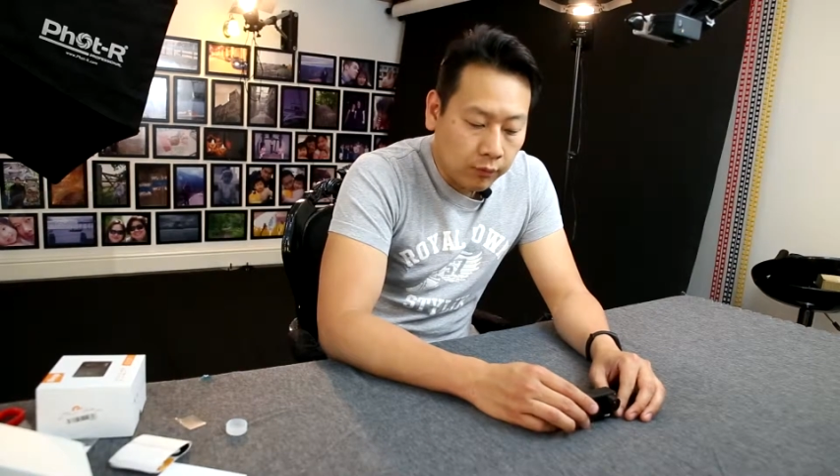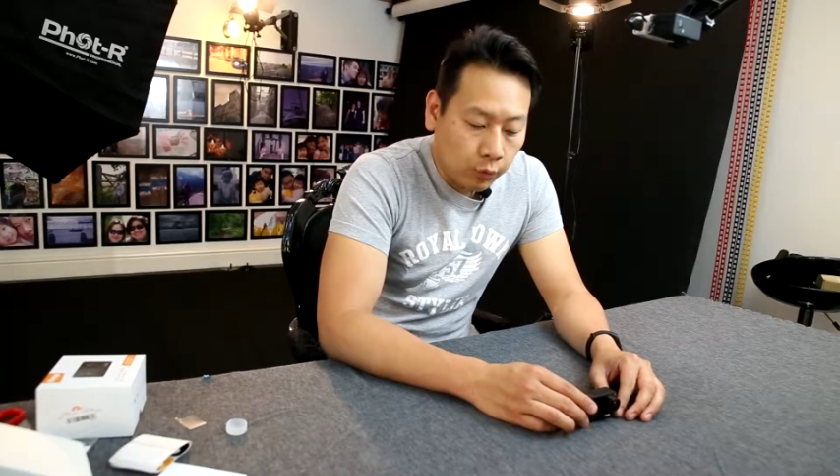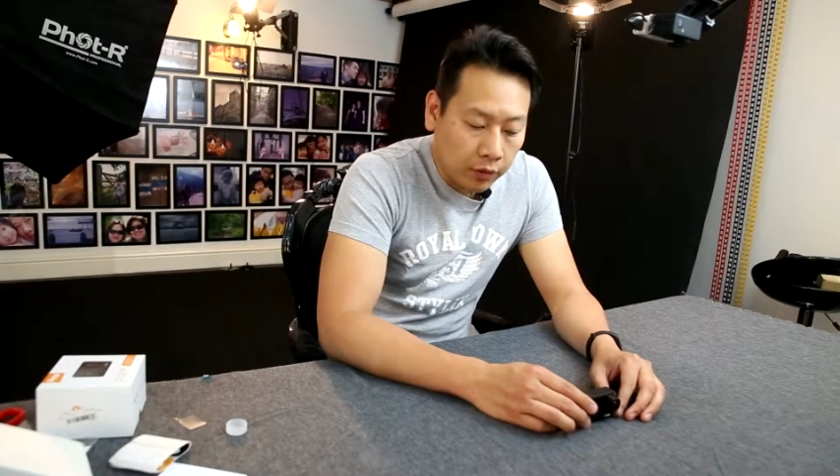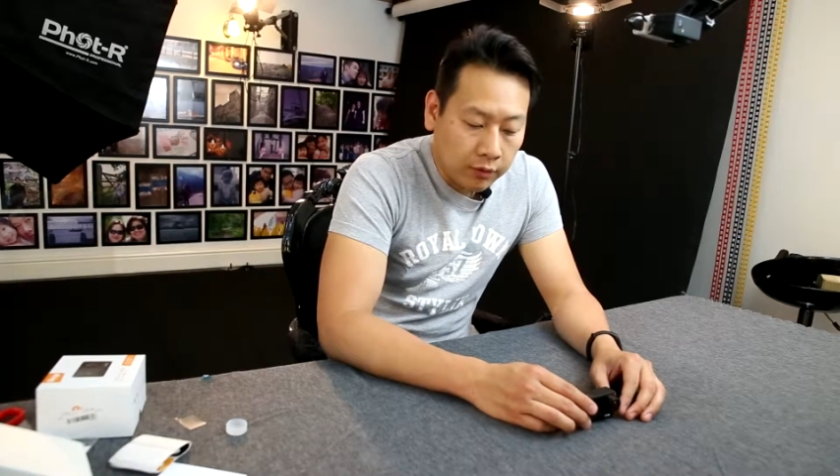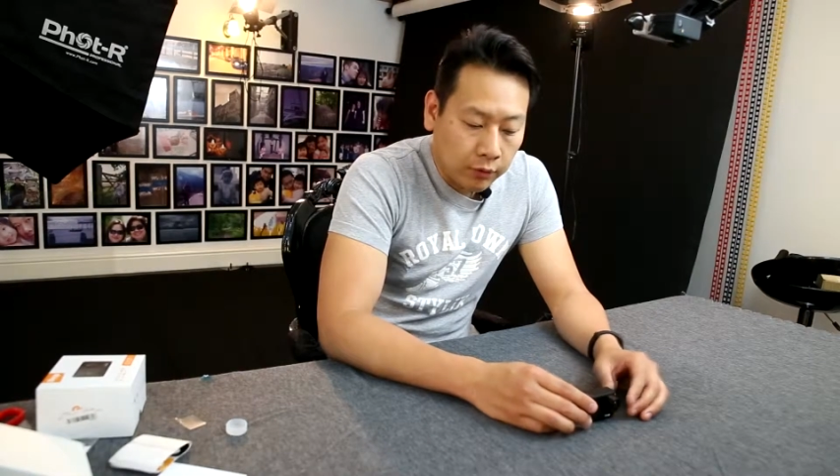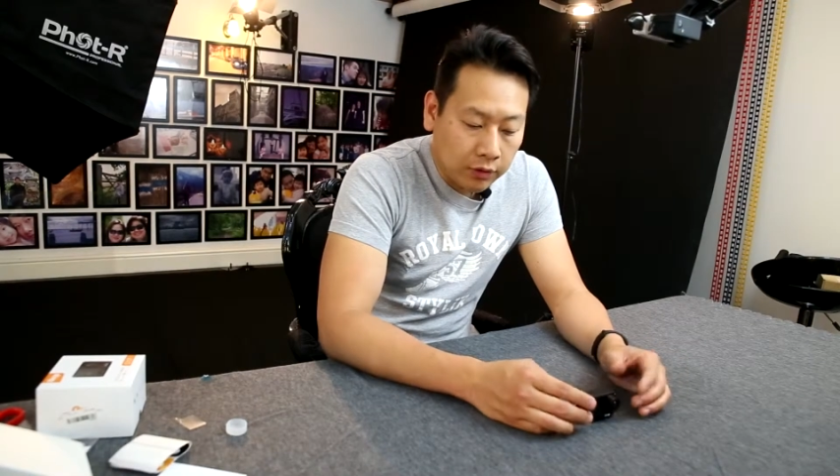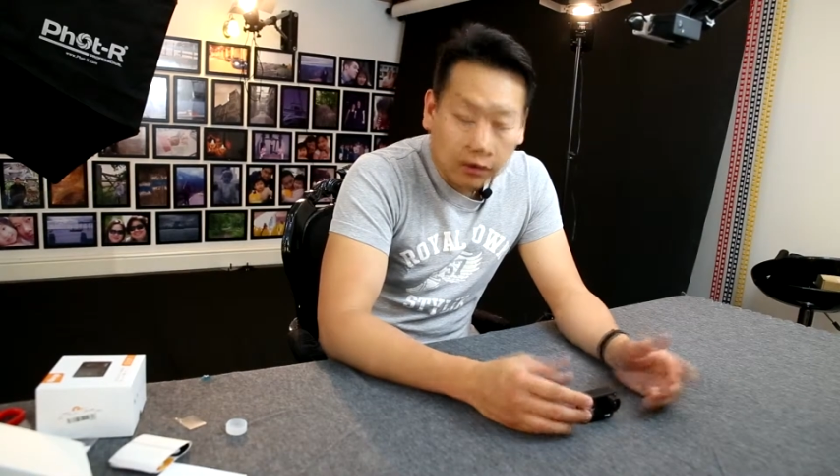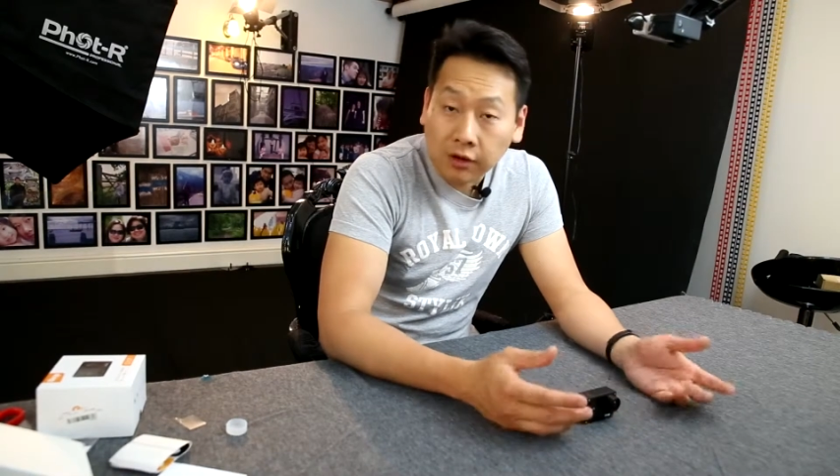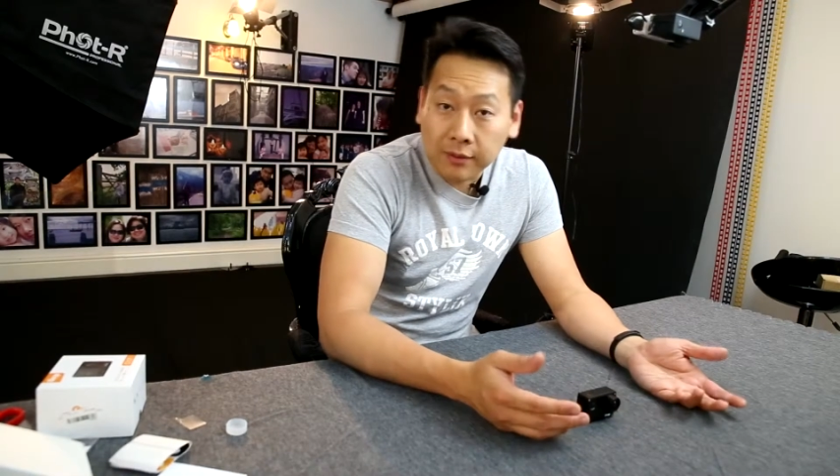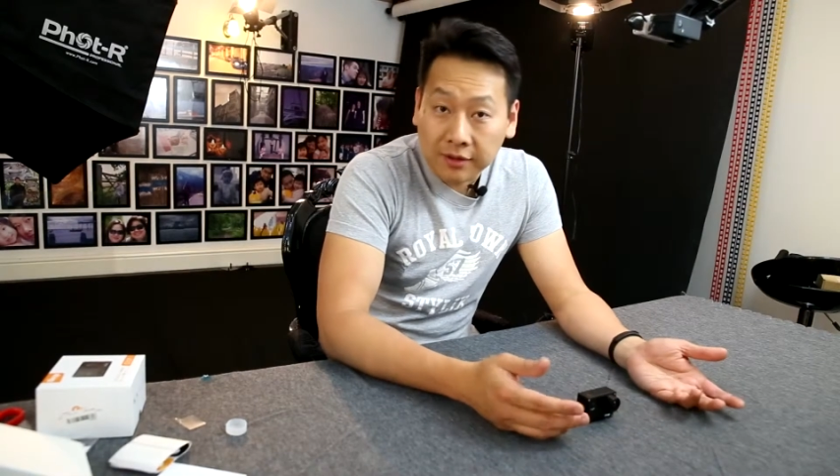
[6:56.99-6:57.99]
we
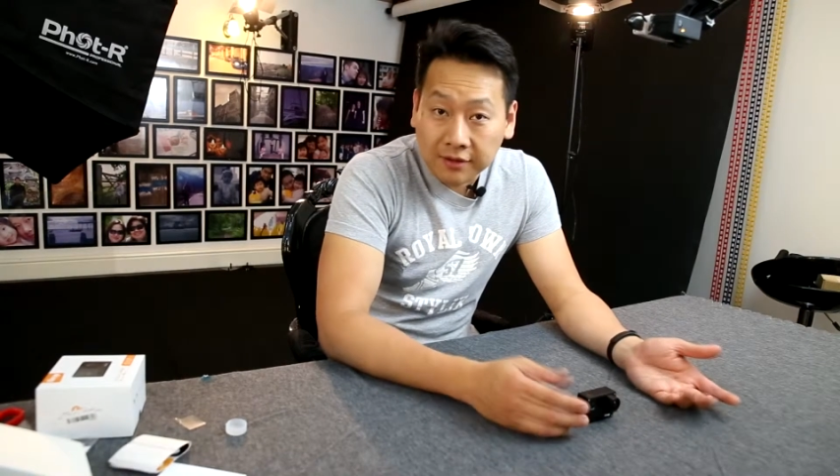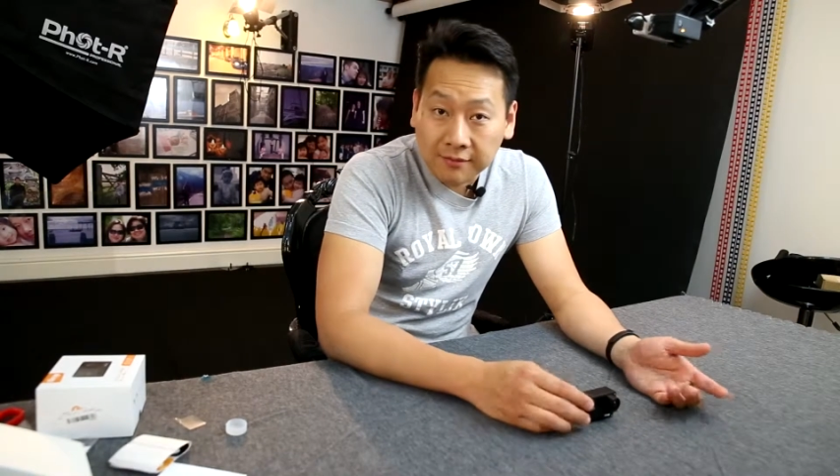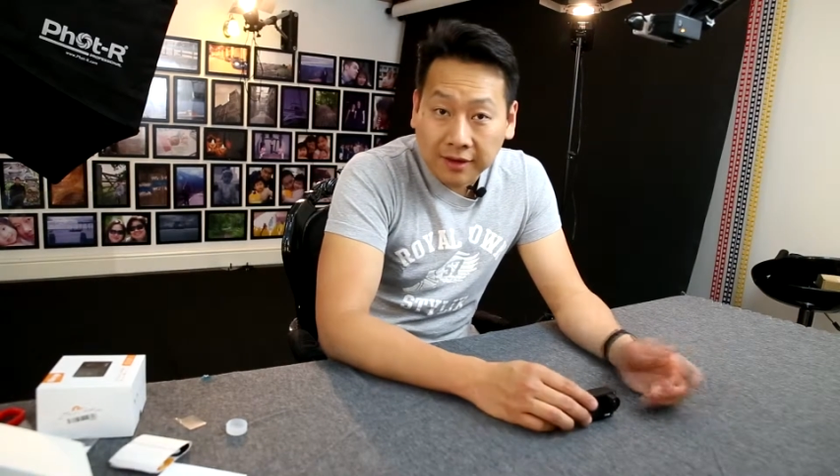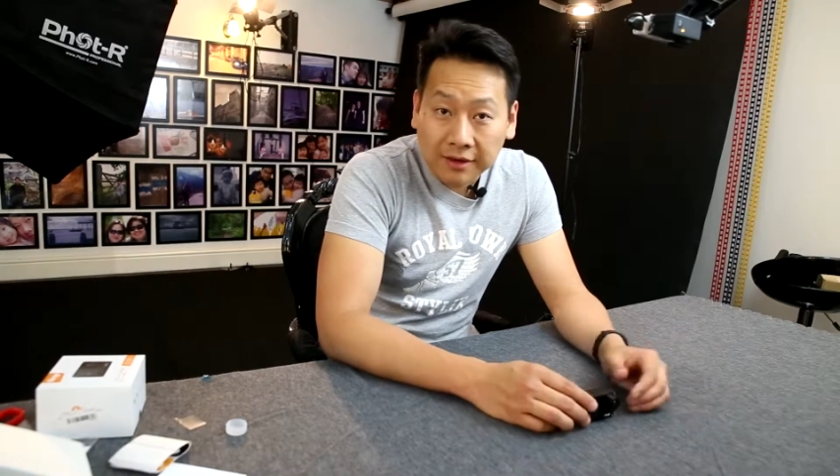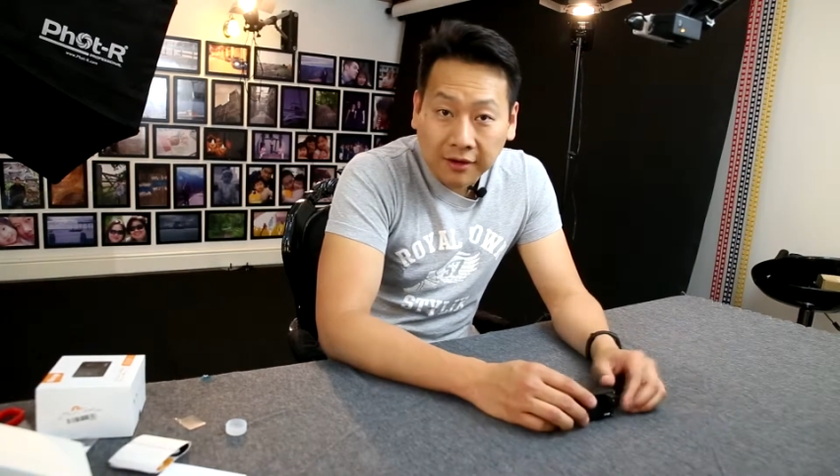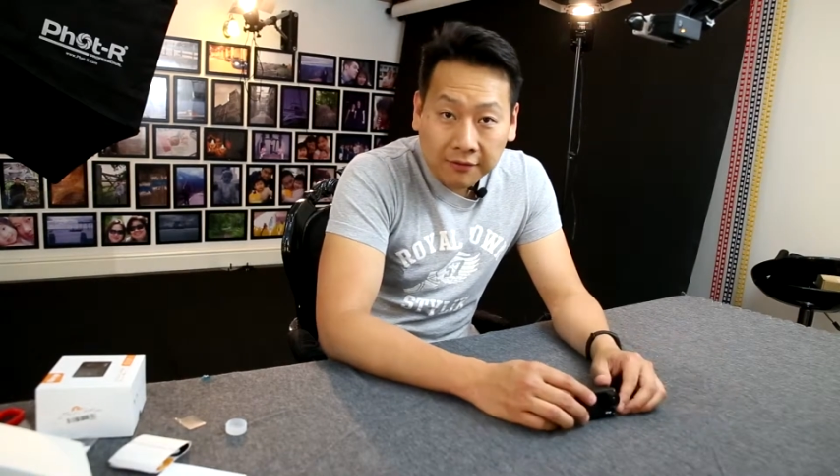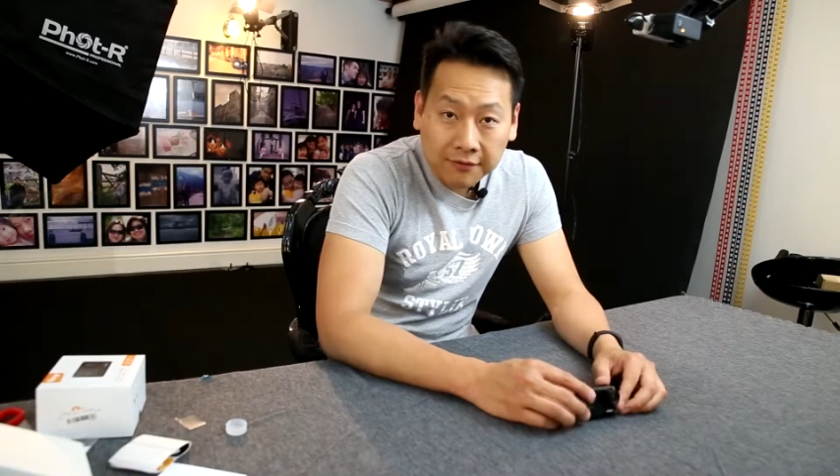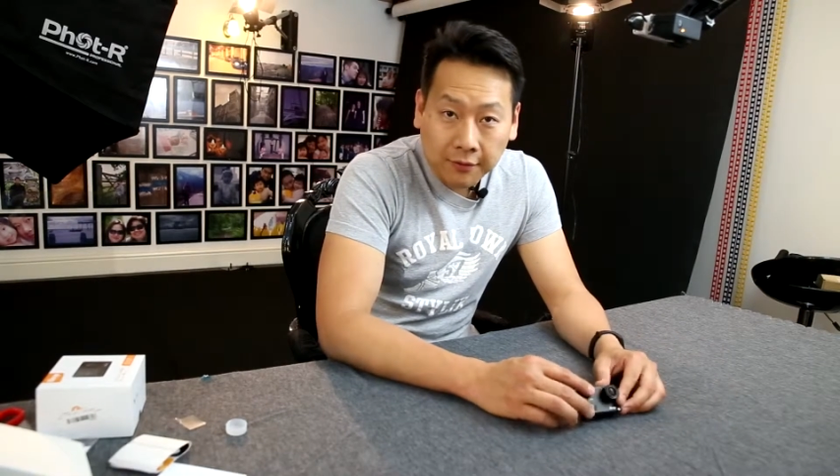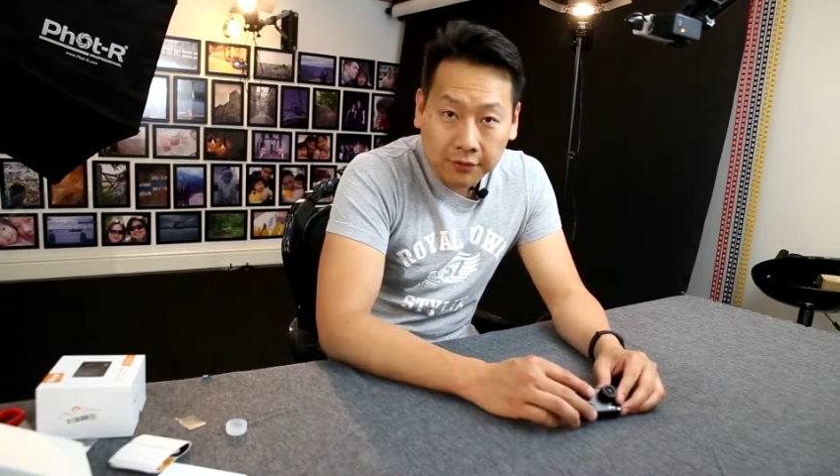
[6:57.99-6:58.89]
knock a bit of money off for